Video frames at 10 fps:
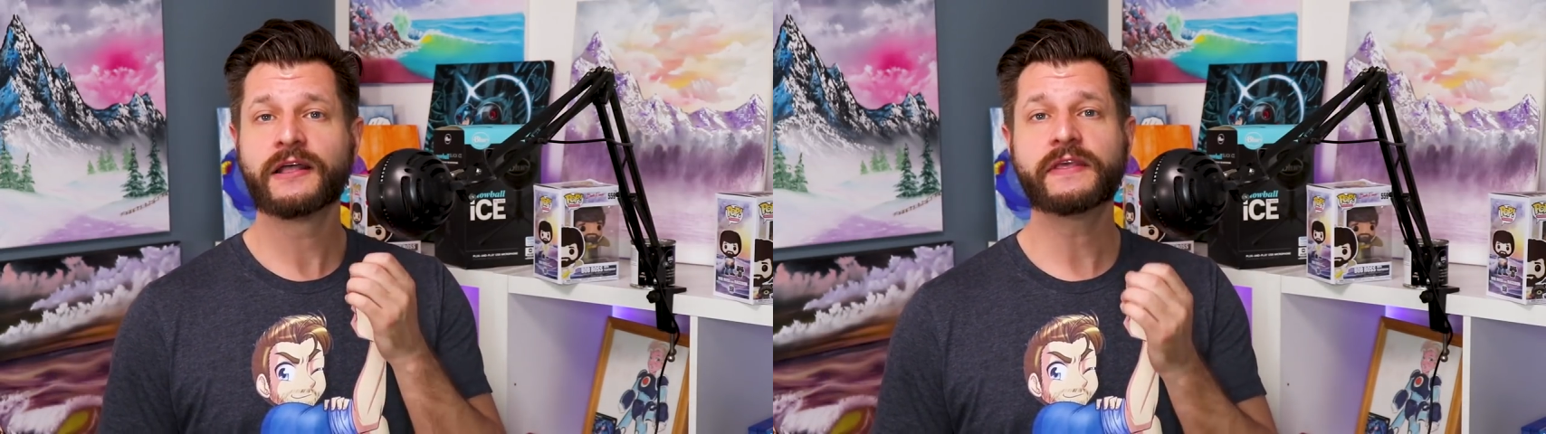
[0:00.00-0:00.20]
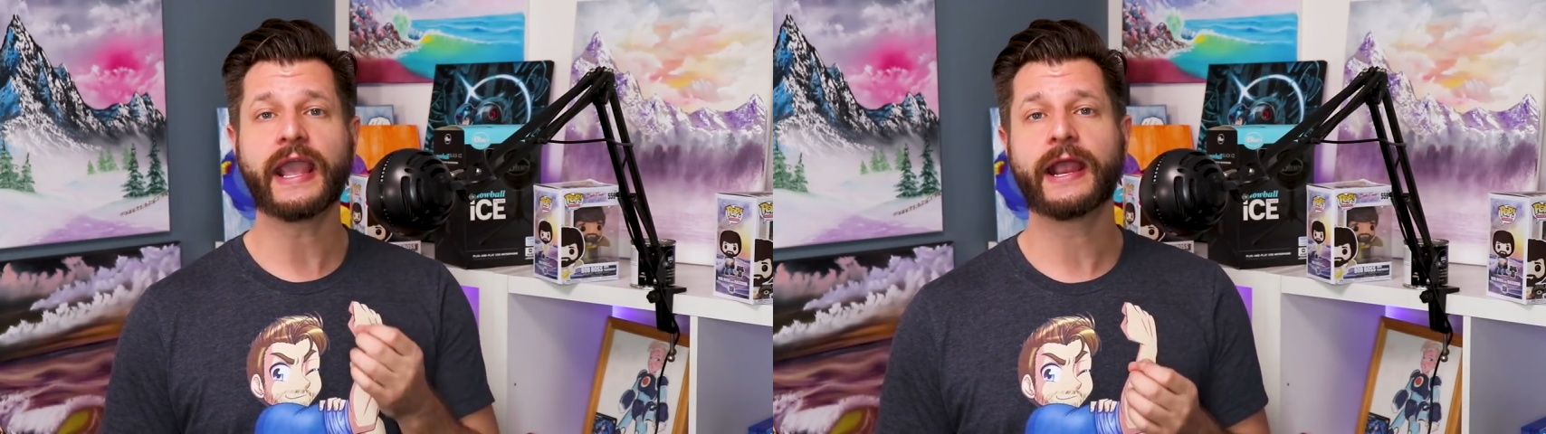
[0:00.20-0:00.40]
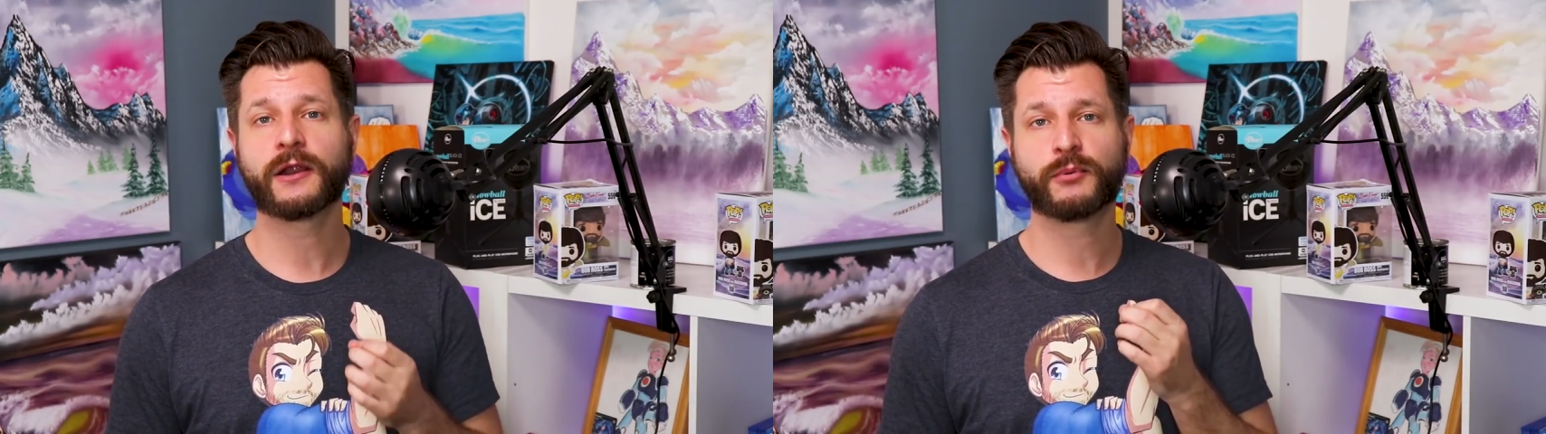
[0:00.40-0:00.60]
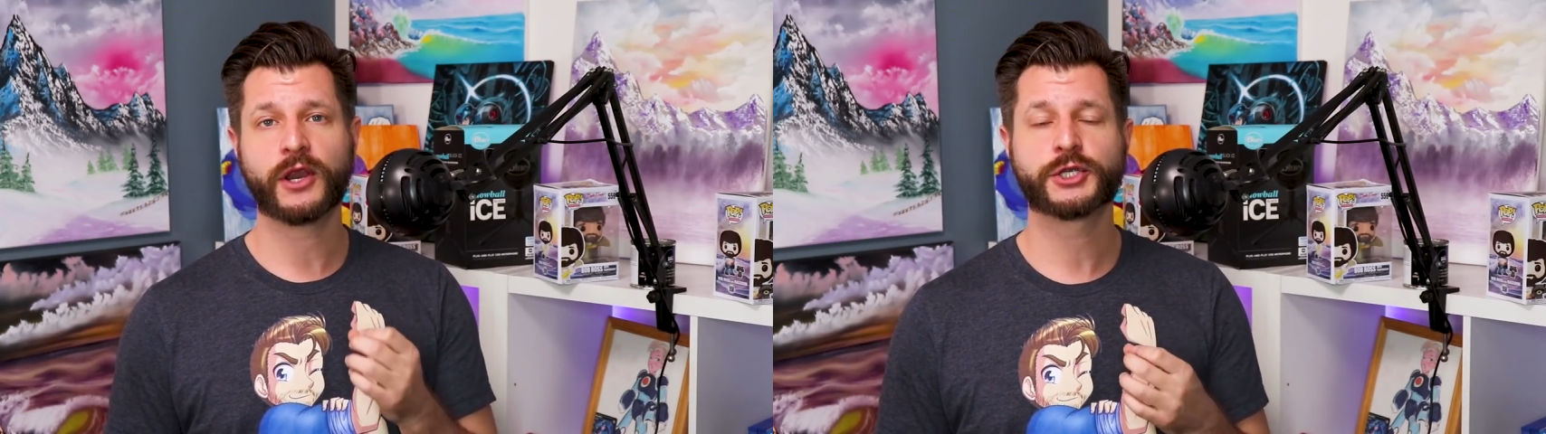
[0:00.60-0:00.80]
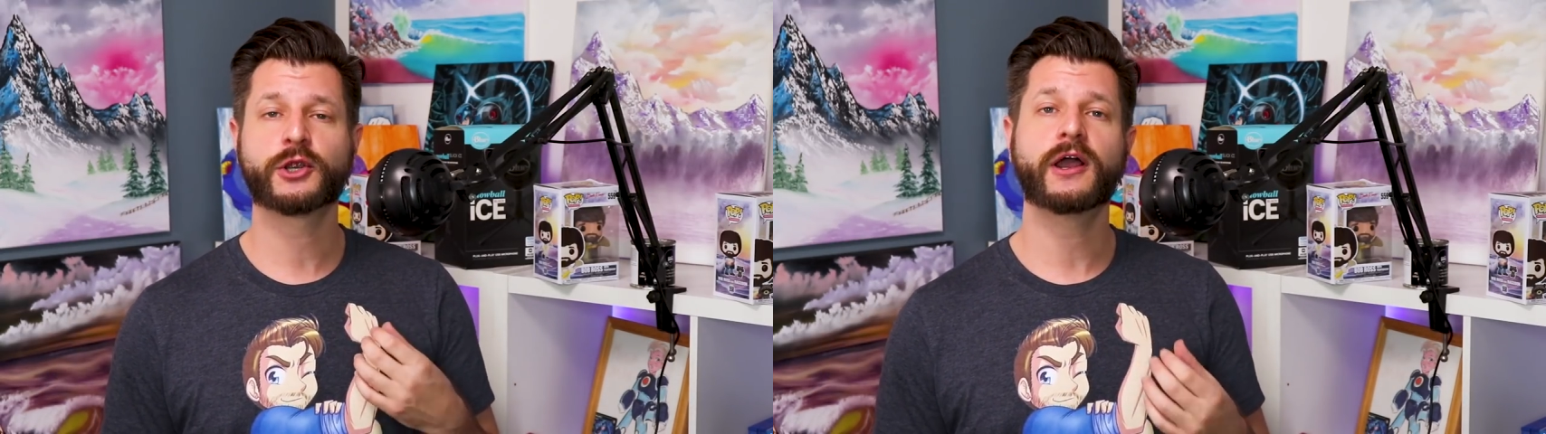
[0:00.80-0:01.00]
the air
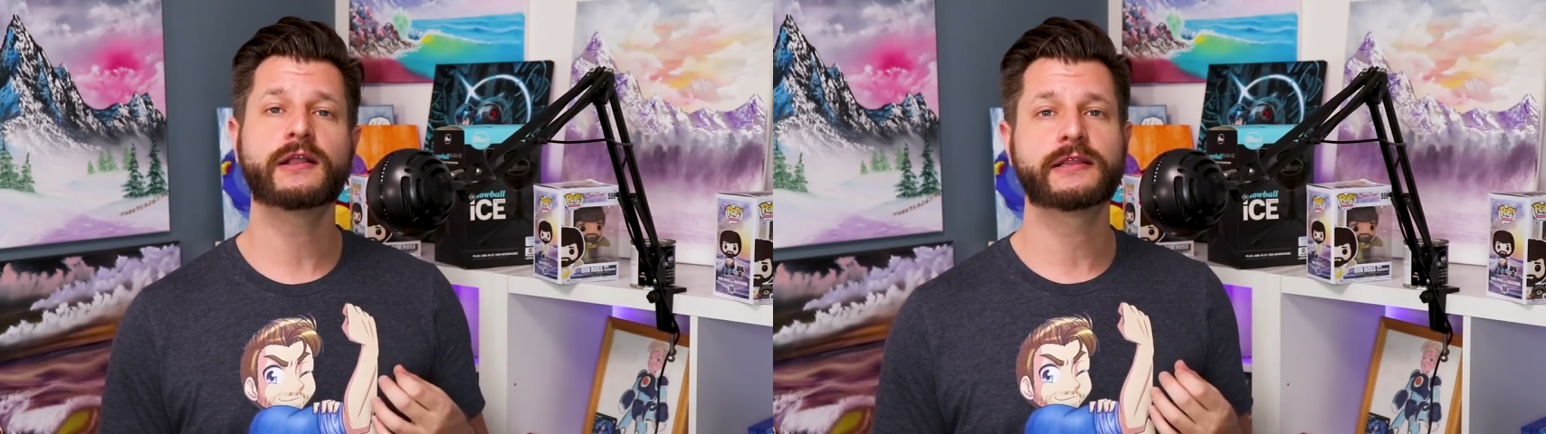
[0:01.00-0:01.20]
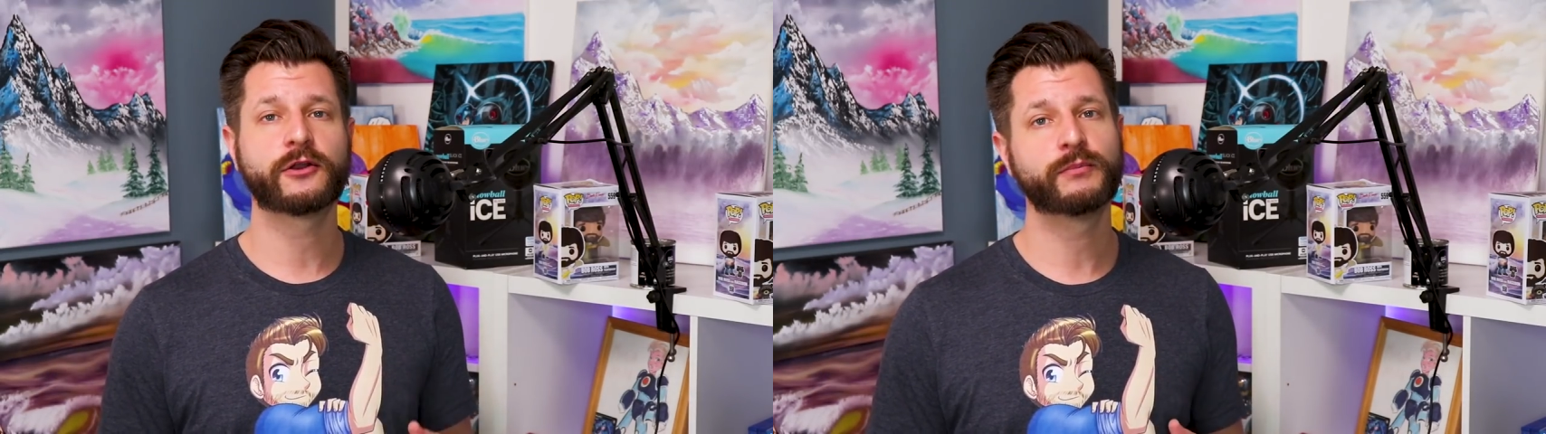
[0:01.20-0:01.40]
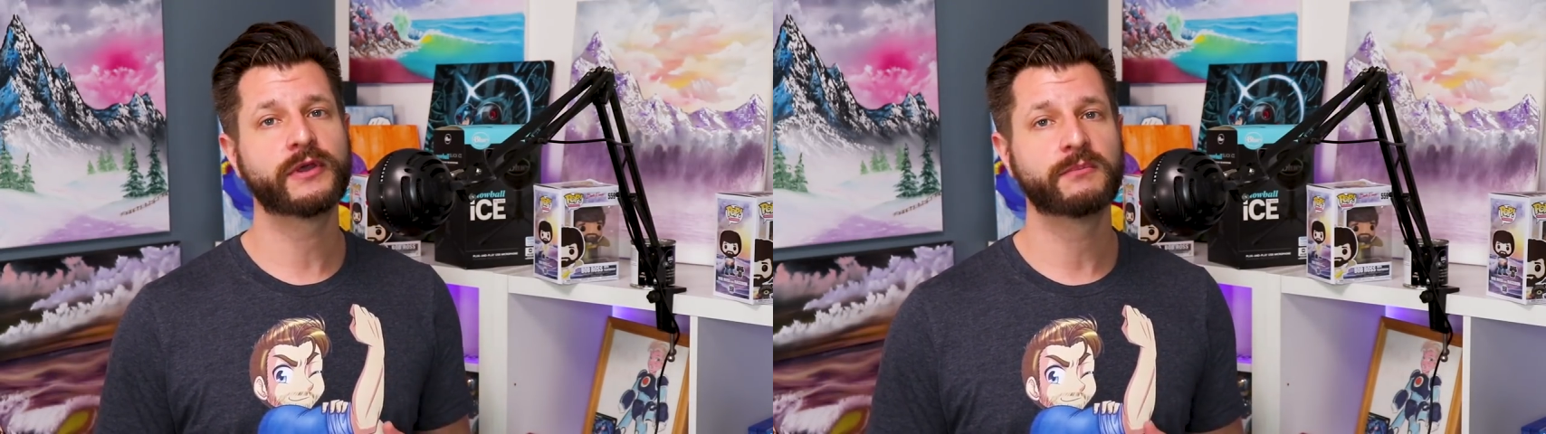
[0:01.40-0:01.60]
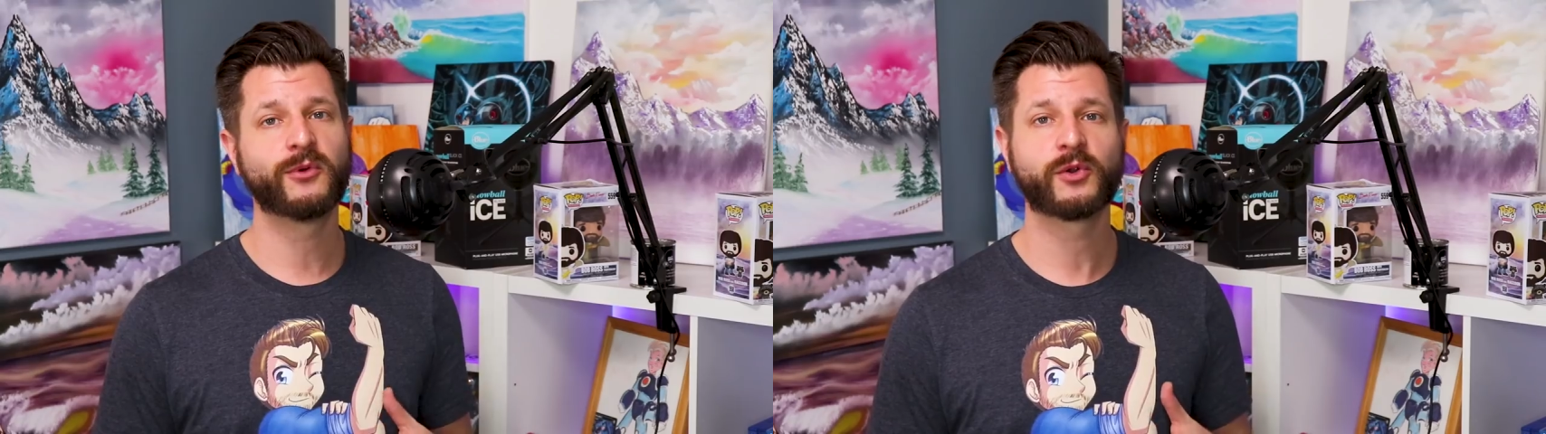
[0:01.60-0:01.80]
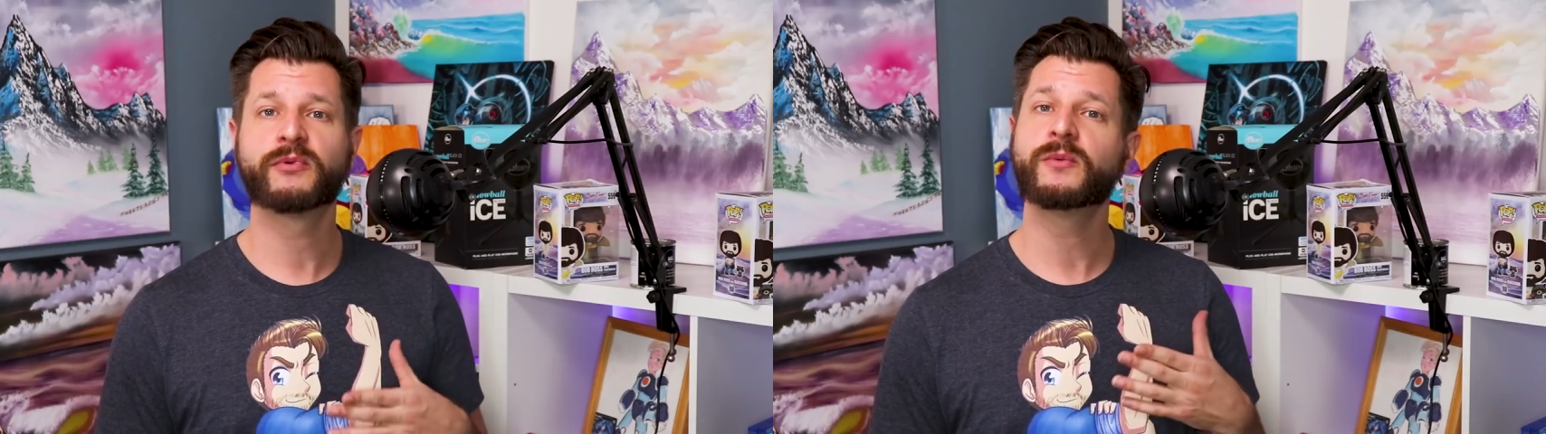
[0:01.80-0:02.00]
pressure a little bit
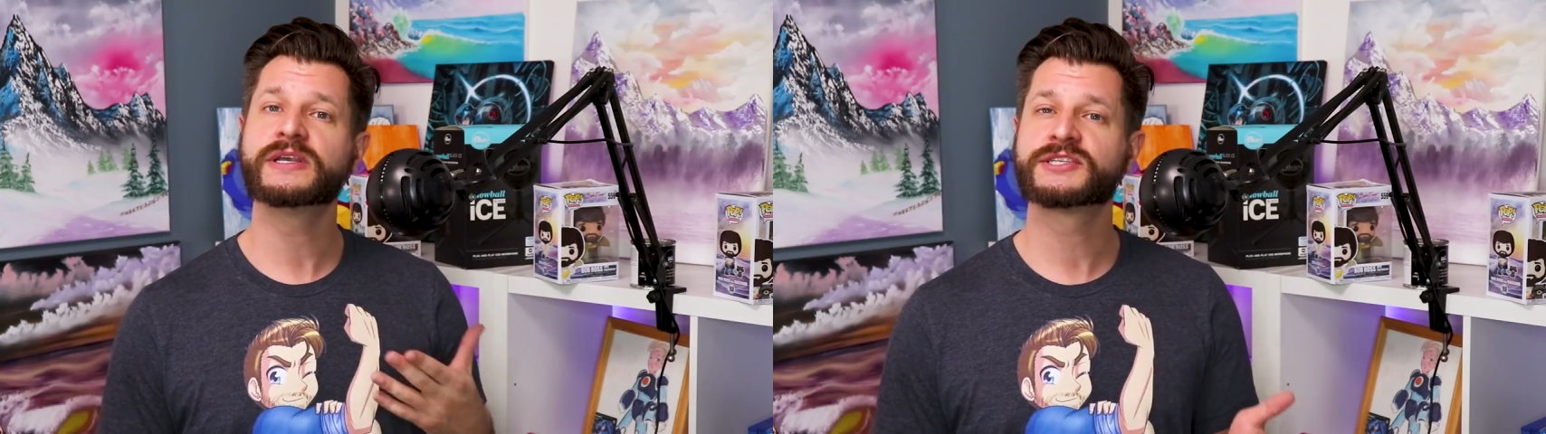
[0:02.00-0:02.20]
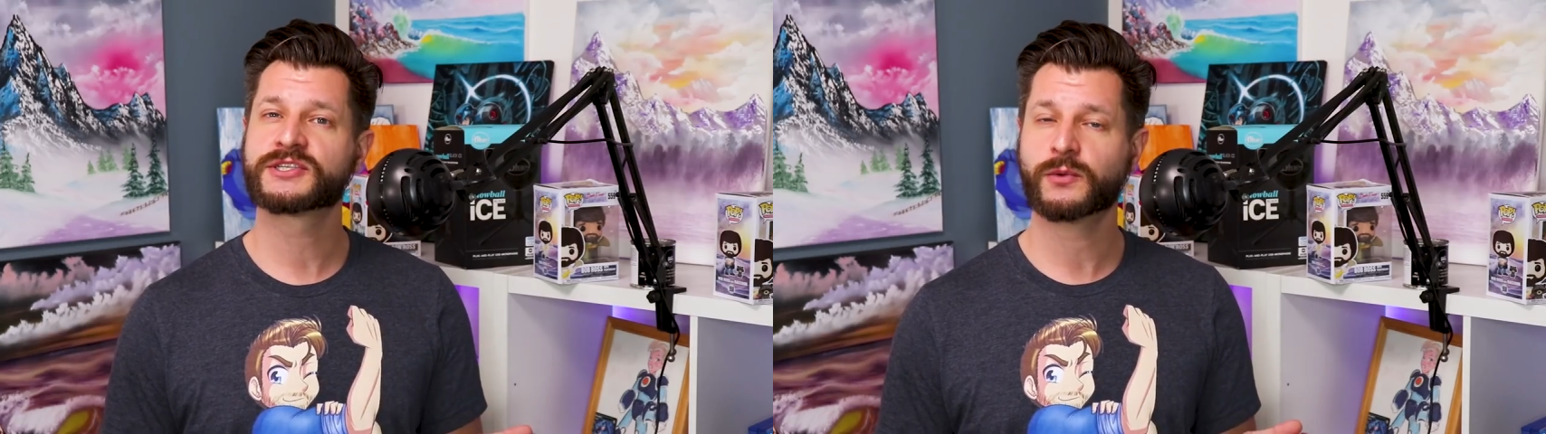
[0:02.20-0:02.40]
more, but we